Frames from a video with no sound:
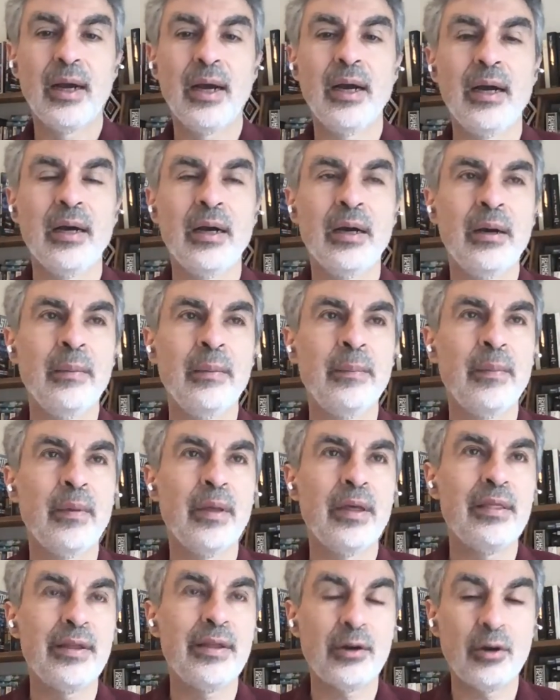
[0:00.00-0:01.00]
um,
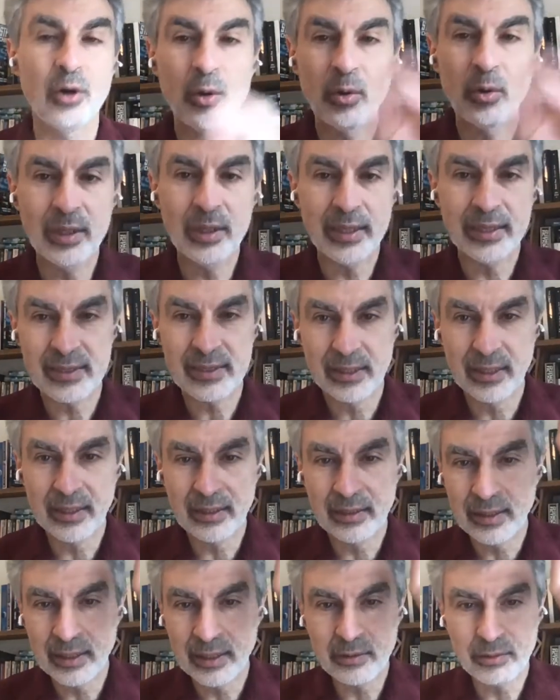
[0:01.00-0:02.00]
they're localized,
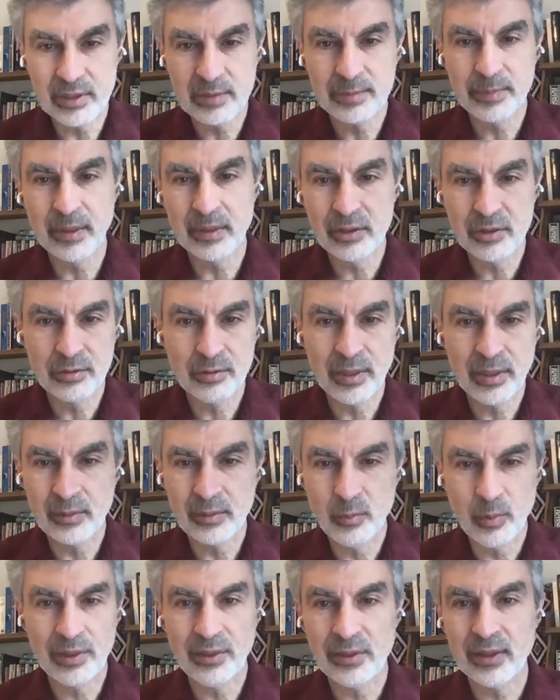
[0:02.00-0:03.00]
they, they correspond to
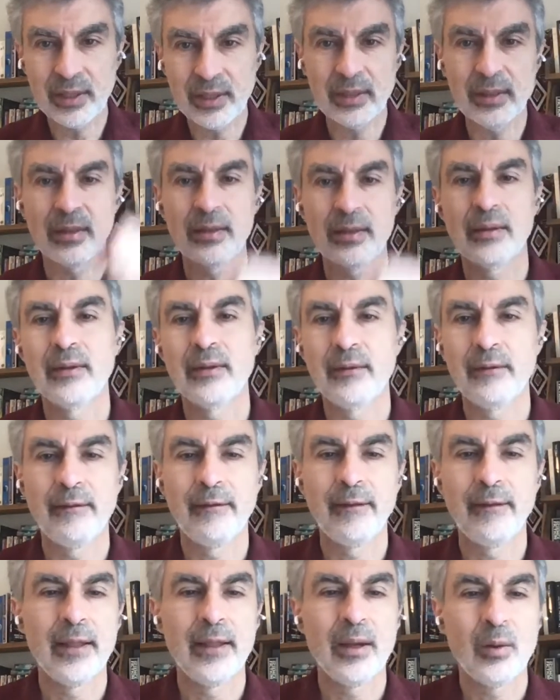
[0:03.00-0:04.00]
like one thing.
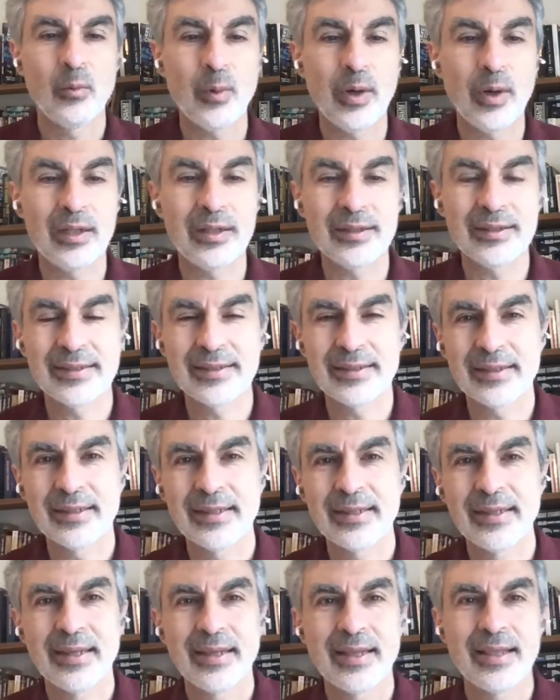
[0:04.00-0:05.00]
Well,
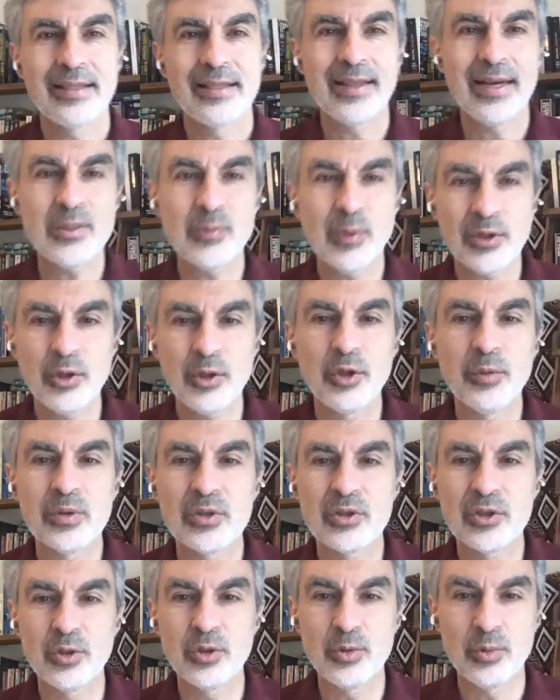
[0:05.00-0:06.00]
that's what
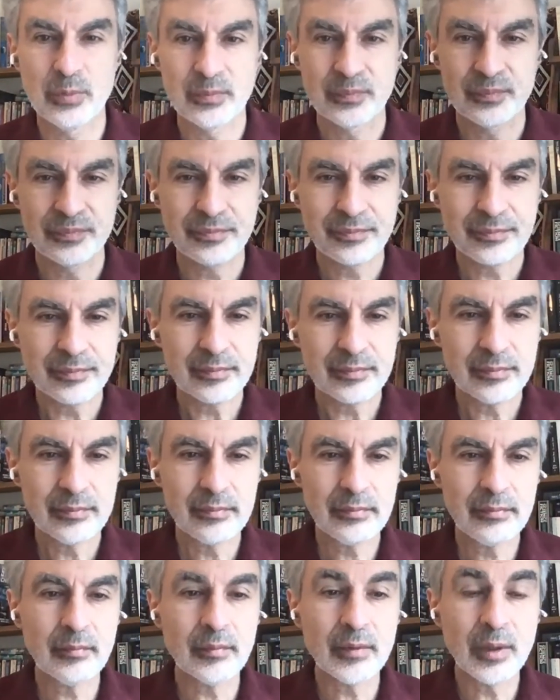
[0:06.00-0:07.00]
humans do.
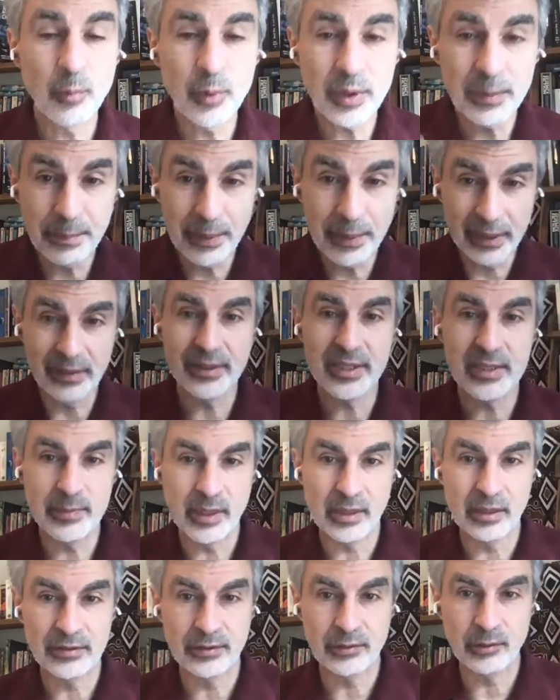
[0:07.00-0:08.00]
We build these
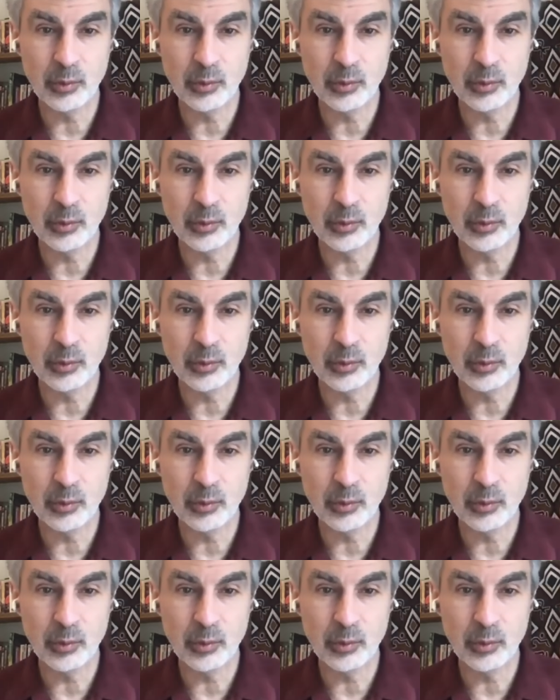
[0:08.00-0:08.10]
models